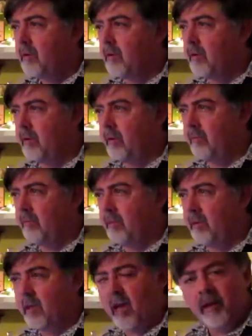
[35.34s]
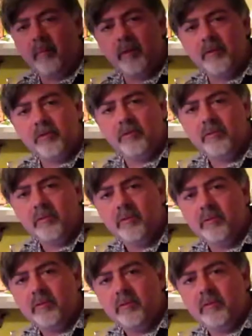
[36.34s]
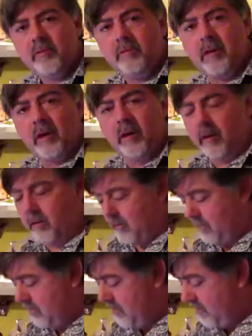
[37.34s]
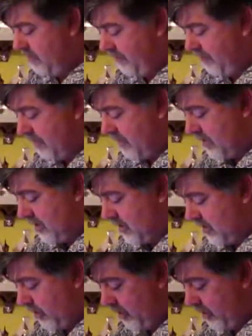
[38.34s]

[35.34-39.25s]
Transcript: the damage uh, from the